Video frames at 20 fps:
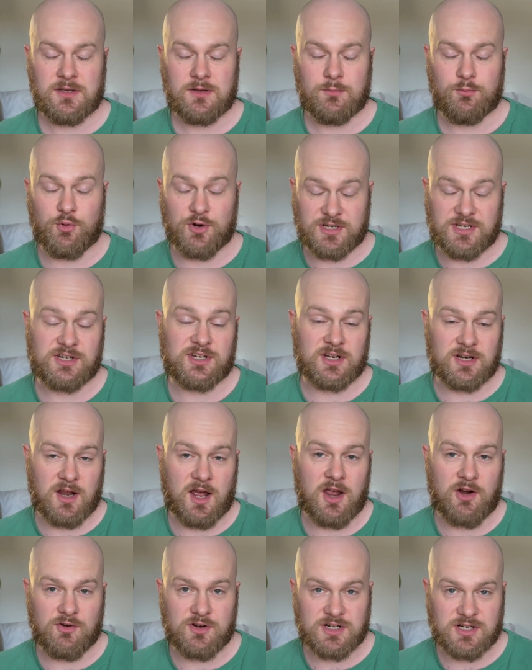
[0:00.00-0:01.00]
British and
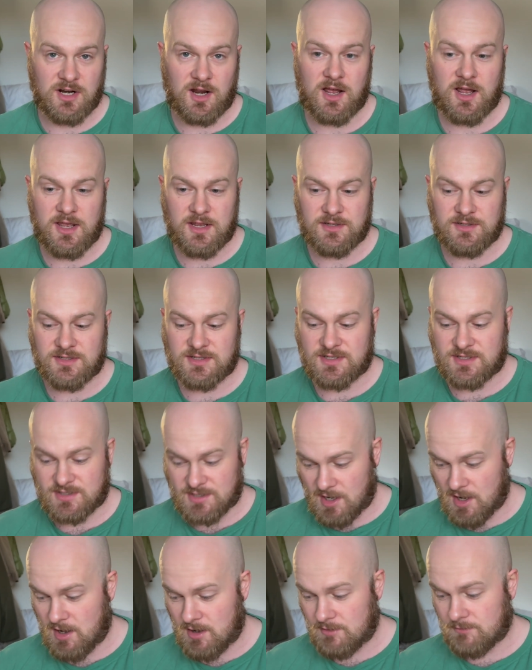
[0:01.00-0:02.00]
Irish Lions
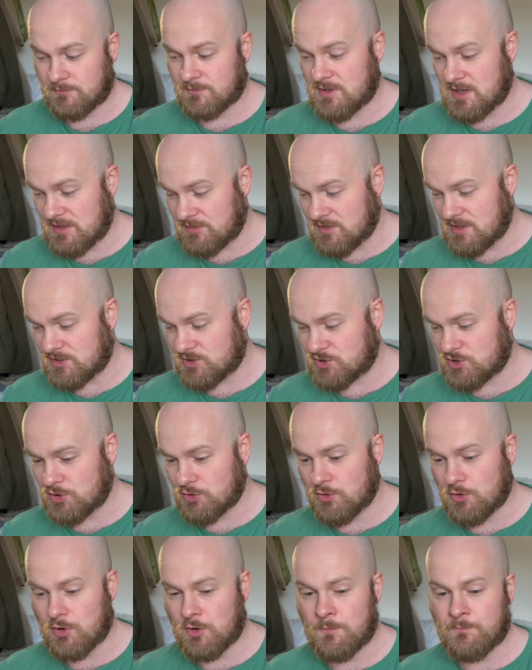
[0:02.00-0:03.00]
start in this
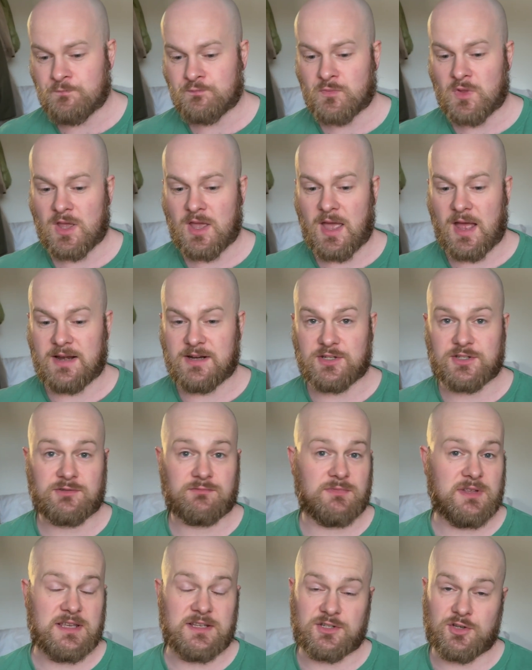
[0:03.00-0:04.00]
tour, and
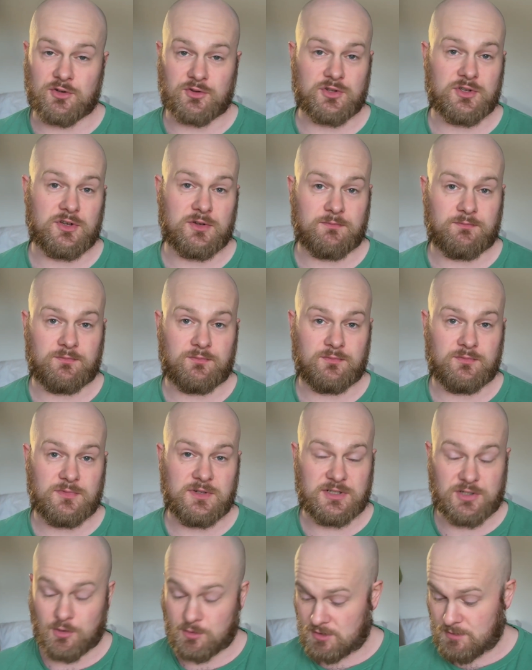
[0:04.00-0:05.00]
he took the
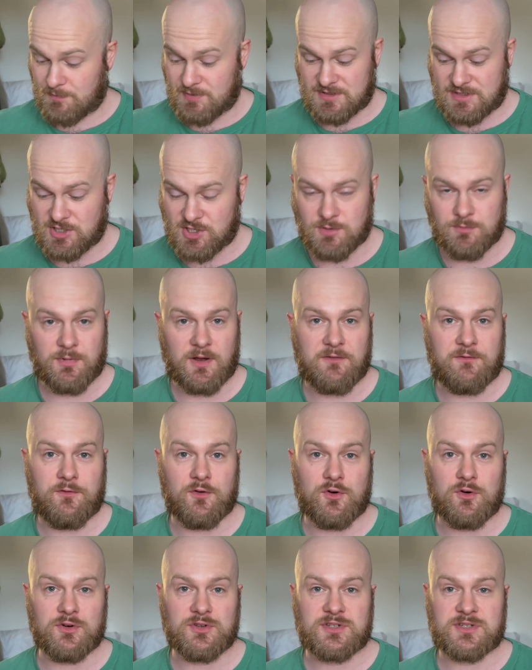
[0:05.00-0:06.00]
position by
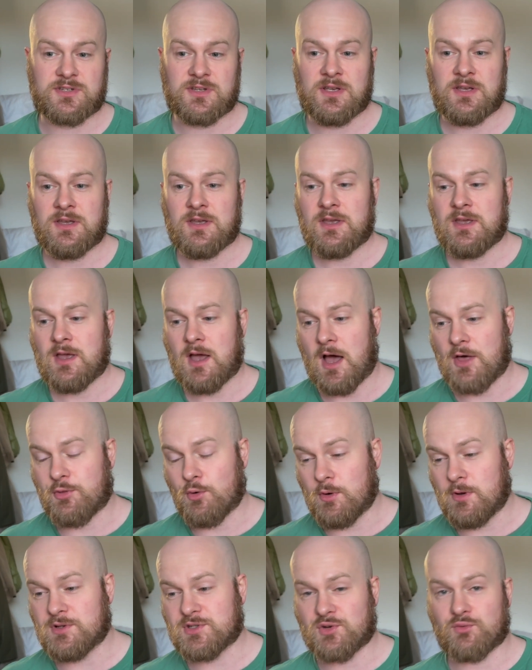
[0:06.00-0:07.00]
force. I
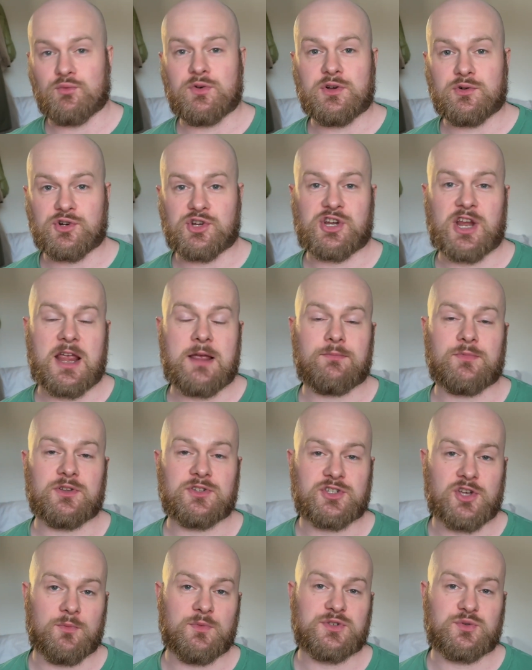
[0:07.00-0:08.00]
thought it was a real shame that
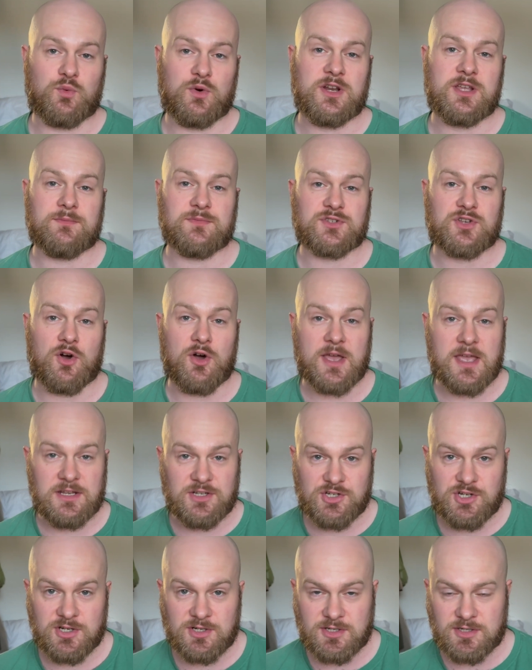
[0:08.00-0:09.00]
Thomas Williams got
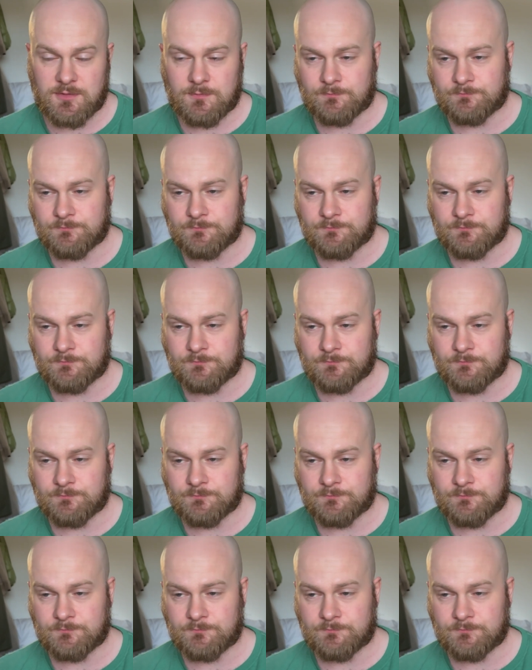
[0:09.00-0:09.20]
injured.